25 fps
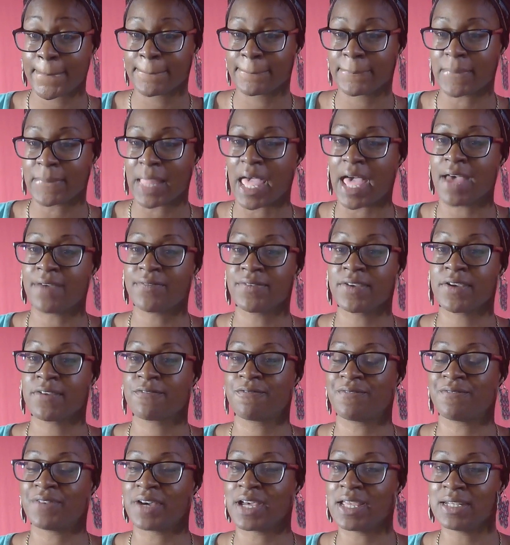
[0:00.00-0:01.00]
Having
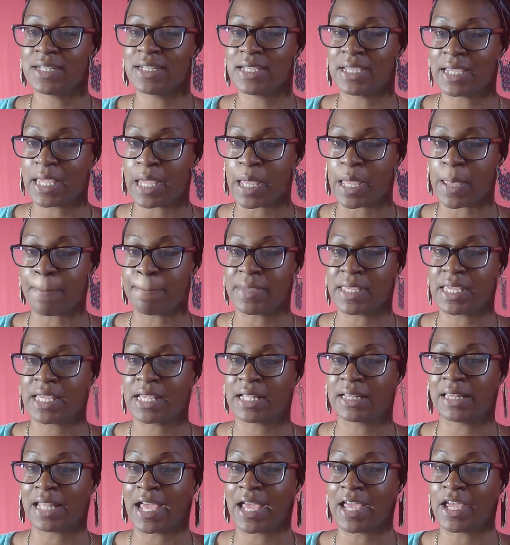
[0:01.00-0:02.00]
fun again,
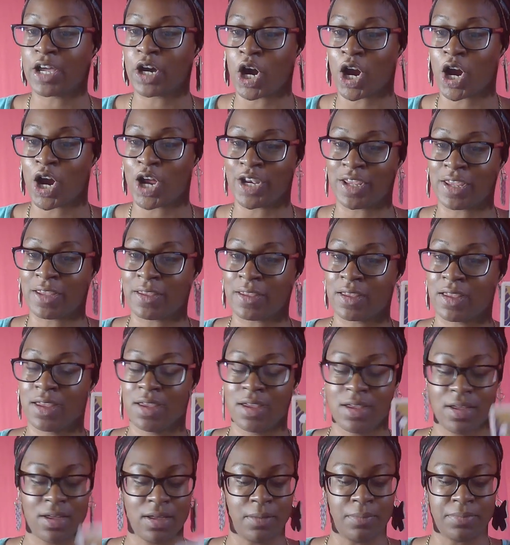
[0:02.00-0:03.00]
being lighthearted,
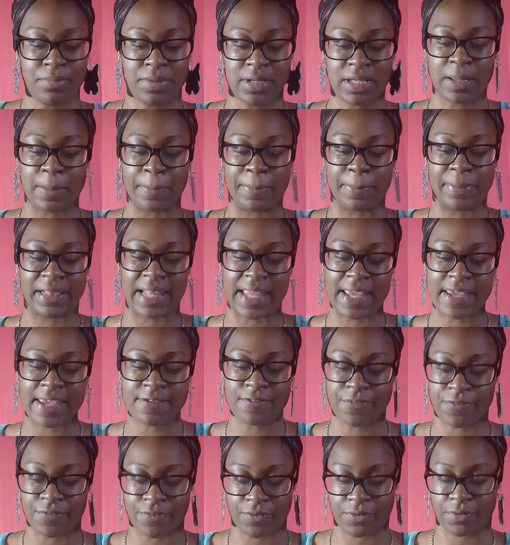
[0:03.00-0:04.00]
being
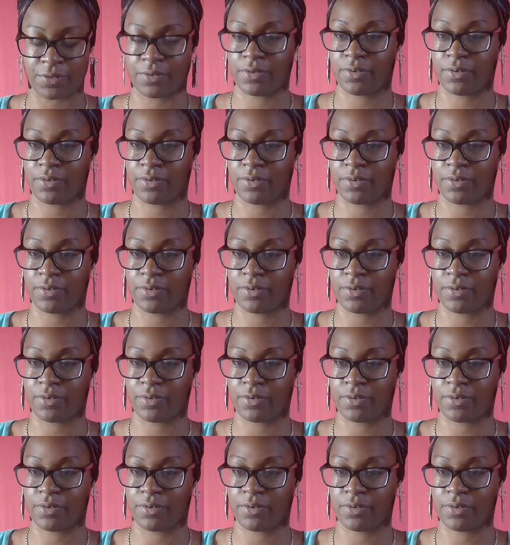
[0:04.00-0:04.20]
playful.